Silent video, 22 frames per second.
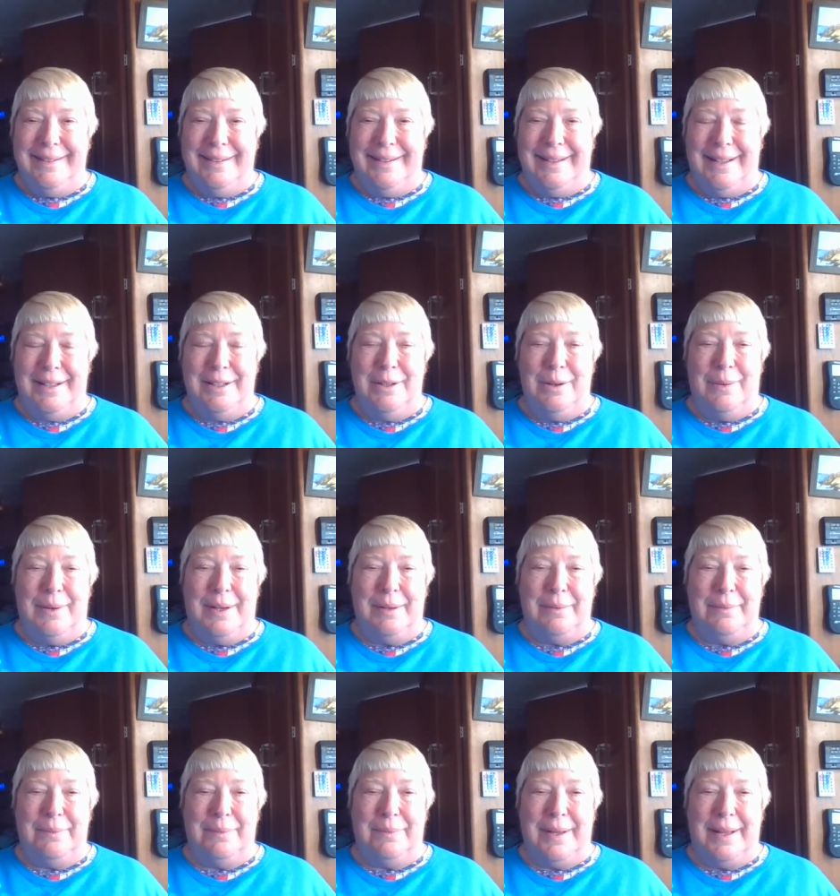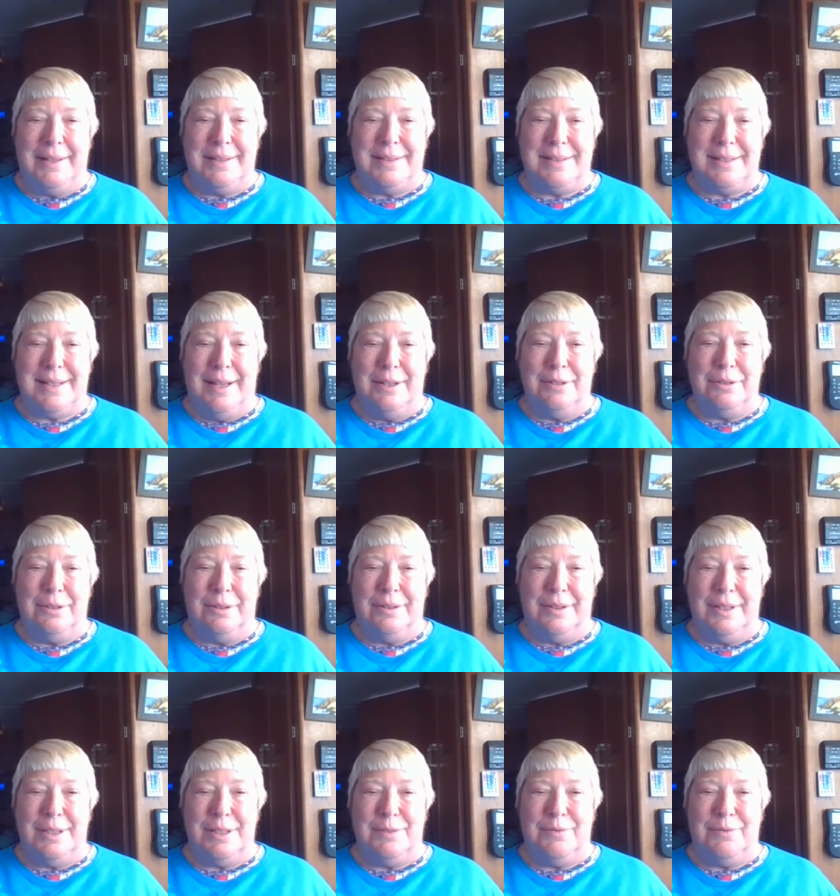I know I had scheduled
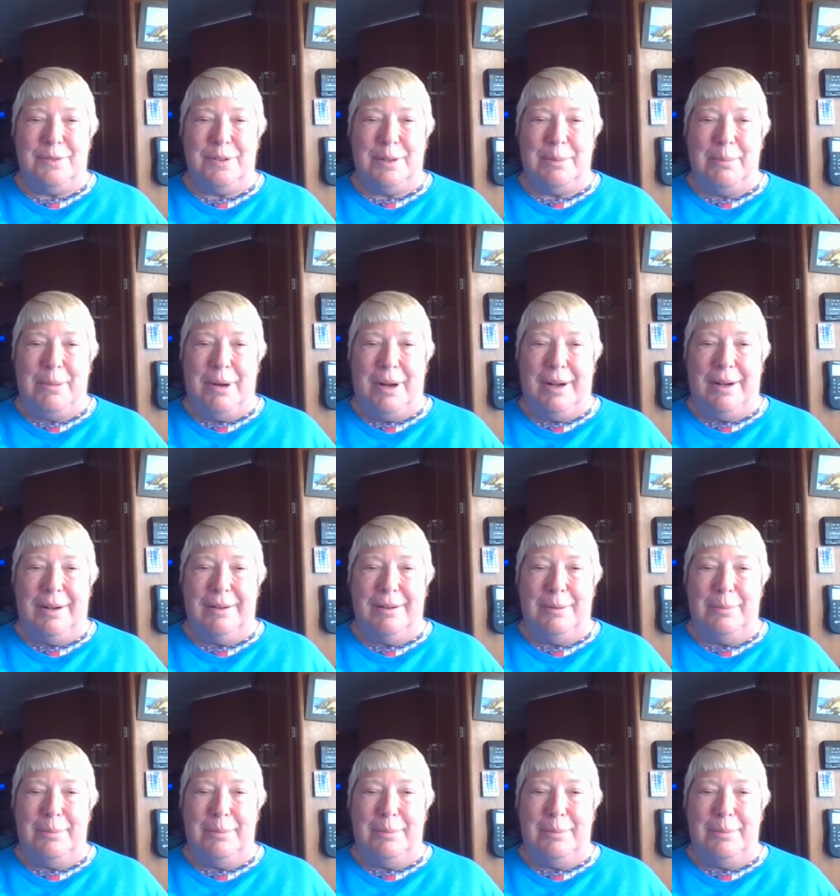this for tomorrow,